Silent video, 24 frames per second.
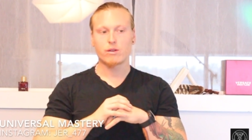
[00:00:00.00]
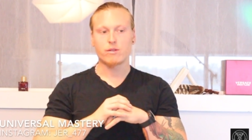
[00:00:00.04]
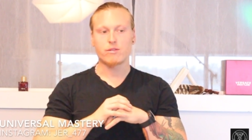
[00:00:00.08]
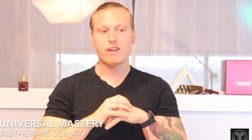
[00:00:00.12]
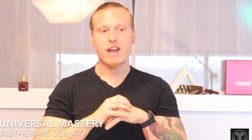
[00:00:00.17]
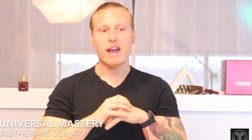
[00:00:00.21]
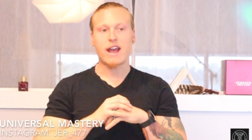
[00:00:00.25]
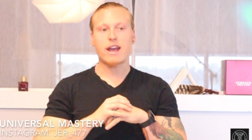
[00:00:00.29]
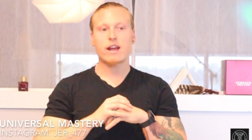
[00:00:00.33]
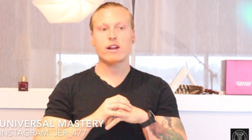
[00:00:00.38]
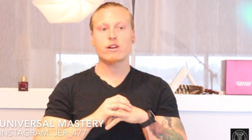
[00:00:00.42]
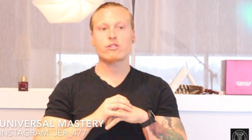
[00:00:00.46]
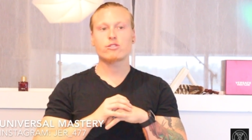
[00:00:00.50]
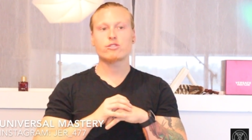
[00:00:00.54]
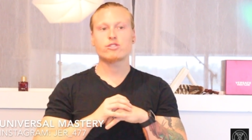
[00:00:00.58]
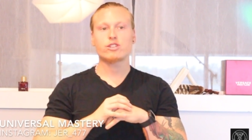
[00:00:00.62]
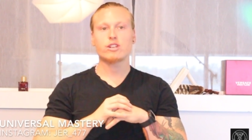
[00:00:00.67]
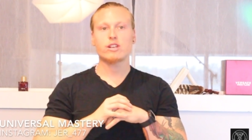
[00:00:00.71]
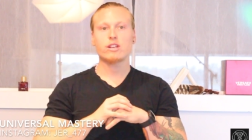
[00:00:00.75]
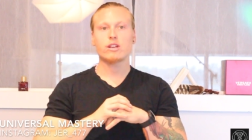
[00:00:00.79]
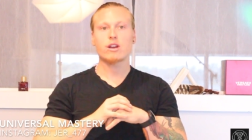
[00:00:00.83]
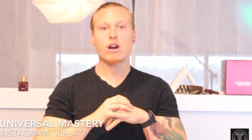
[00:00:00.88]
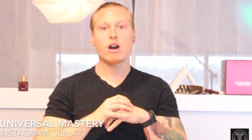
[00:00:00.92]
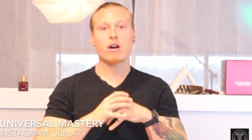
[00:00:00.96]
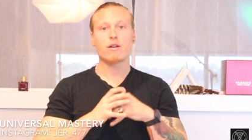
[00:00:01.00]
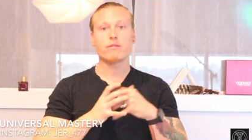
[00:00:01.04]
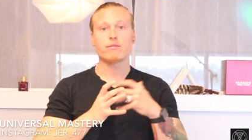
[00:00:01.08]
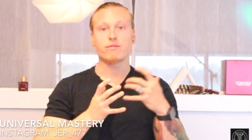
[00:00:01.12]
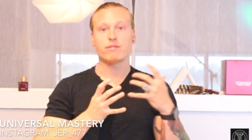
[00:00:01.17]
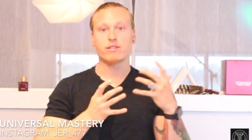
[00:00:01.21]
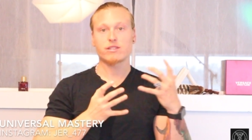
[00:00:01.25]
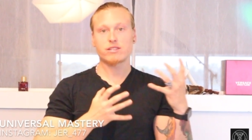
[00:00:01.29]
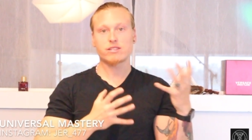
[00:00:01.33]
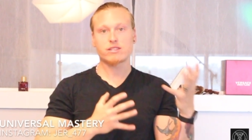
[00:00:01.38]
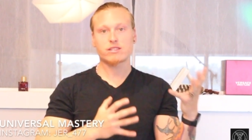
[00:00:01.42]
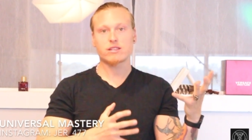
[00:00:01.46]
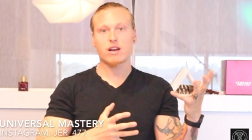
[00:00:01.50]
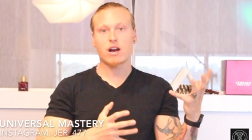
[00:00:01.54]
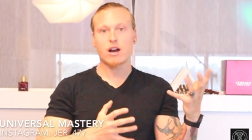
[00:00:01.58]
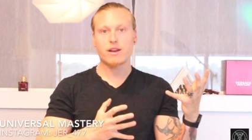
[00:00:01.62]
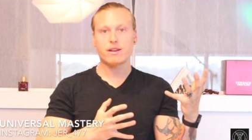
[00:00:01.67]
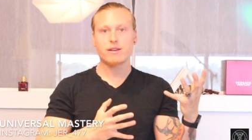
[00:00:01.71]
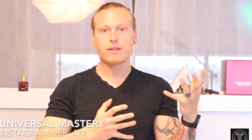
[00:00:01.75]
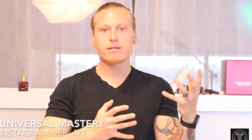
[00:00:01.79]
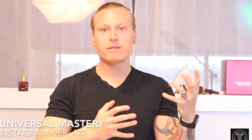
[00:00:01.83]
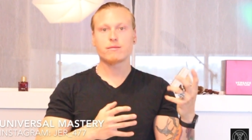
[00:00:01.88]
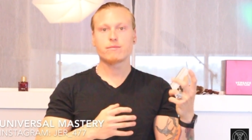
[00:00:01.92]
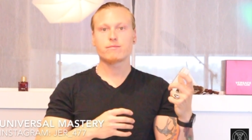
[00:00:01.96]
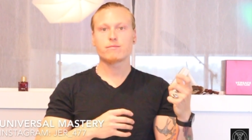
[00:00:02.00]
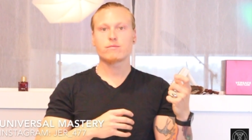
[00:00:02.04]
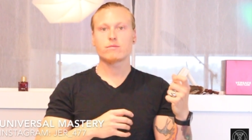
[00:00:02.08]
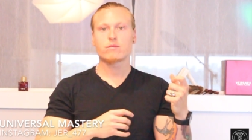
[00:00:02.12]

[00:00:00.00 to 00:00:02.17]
the energy of the sun